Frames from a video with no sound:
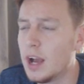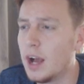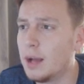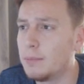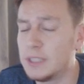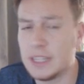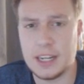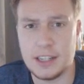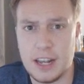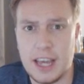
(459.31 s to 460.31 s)

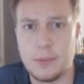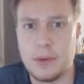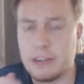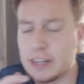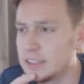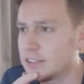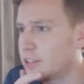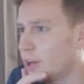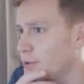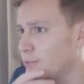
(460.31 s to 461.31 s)
particularly the late winner against
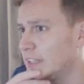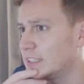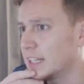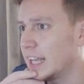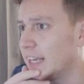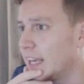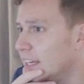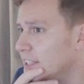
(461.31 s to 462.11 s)
Stoke recently.